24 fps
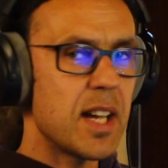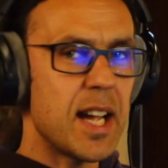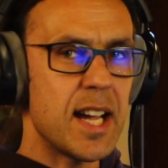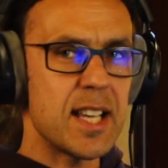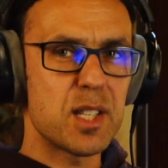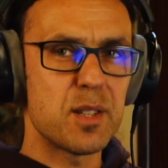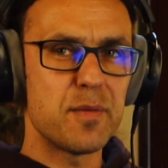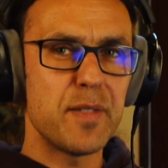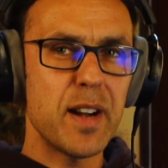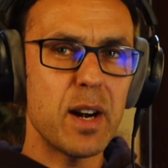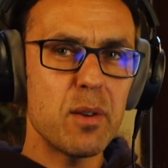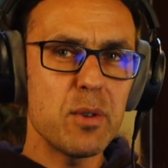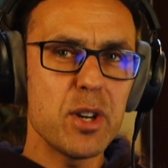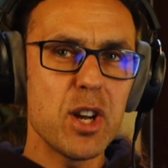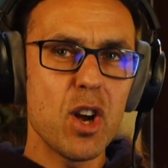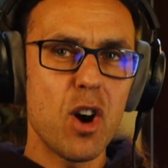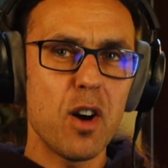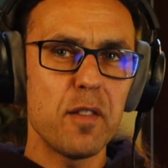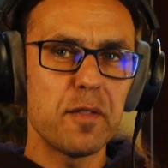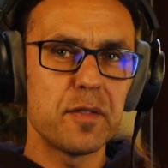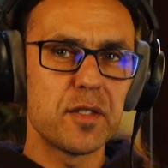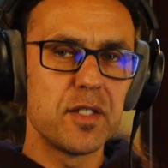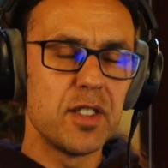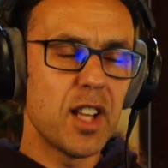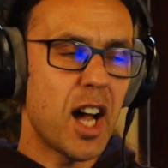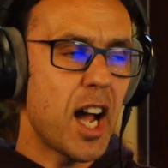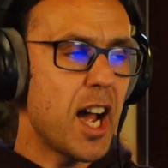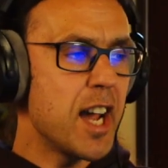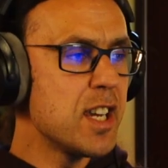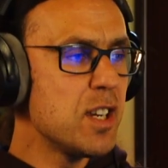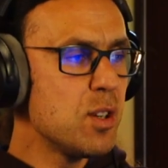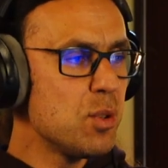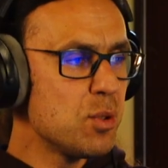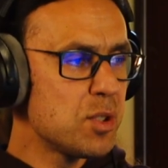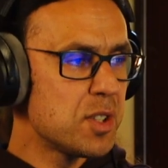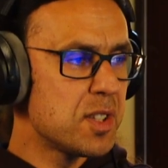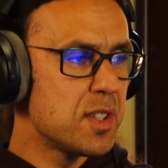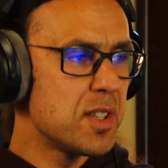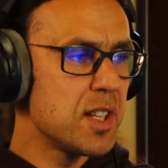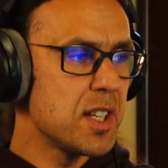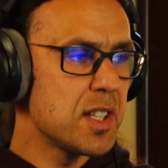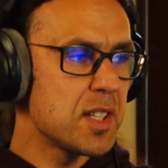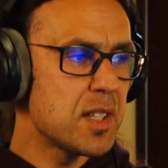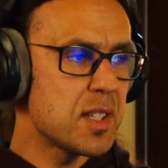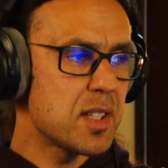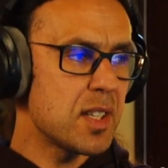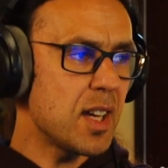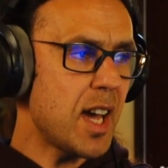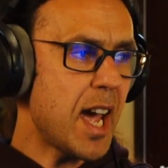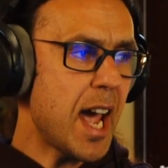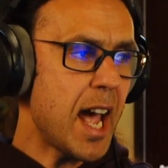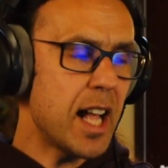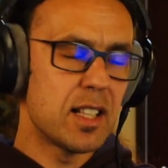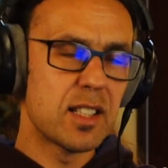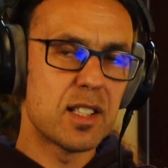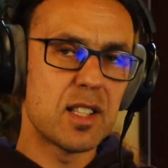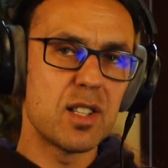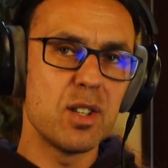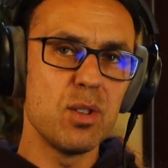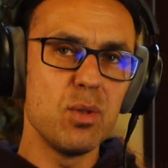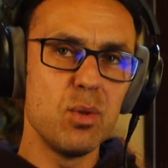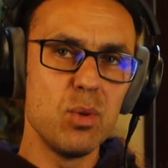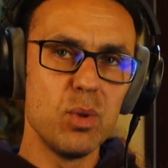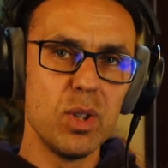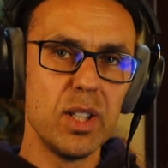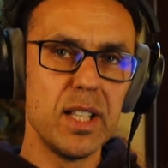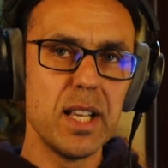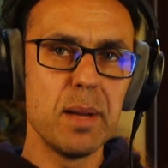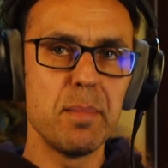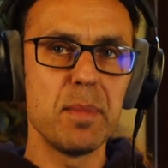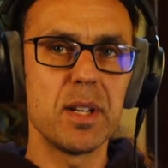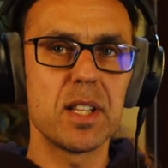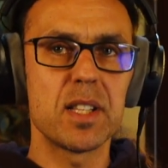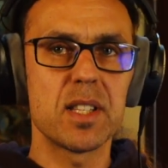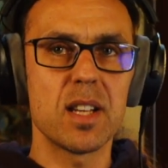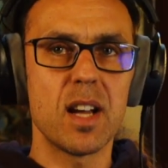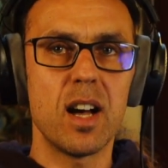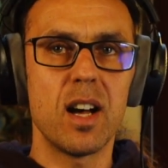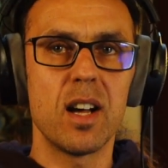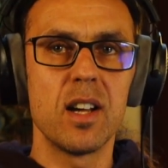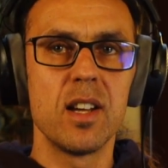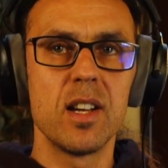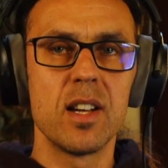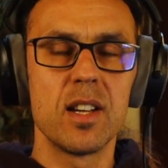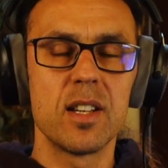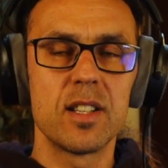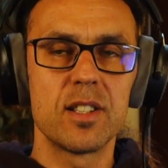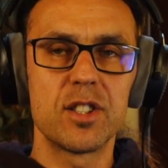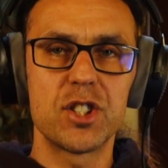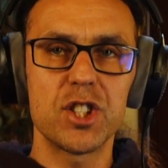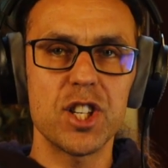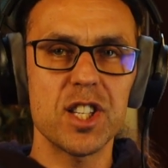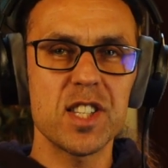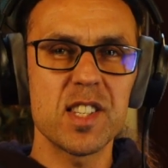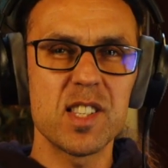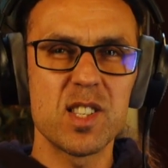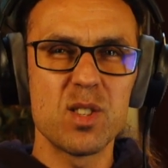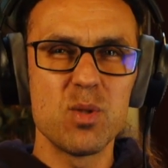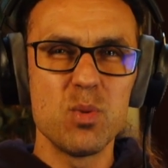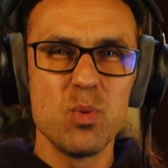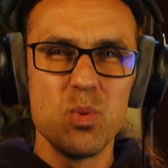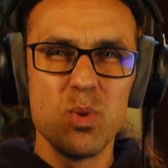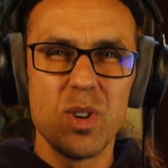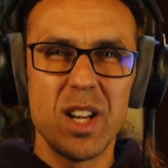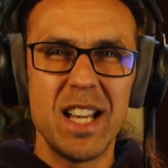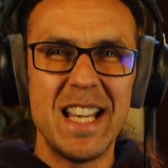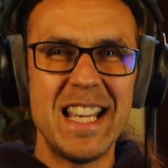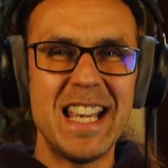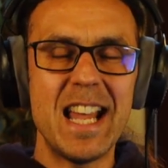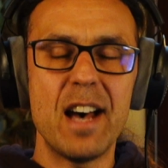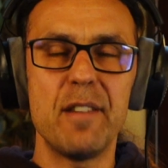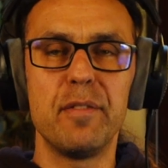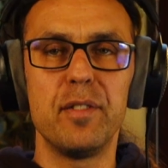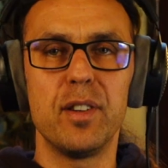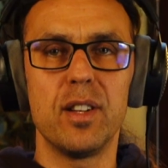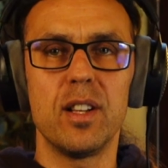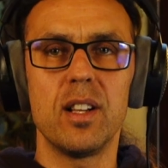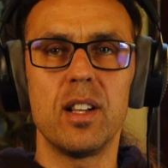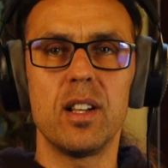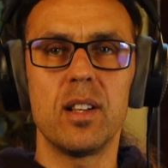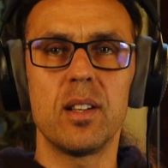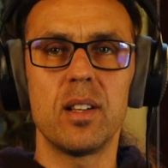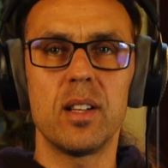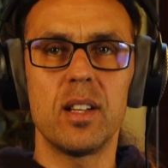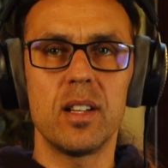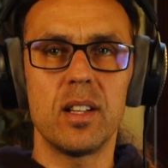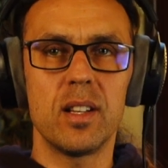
As very often I use this L2 limiter just to level.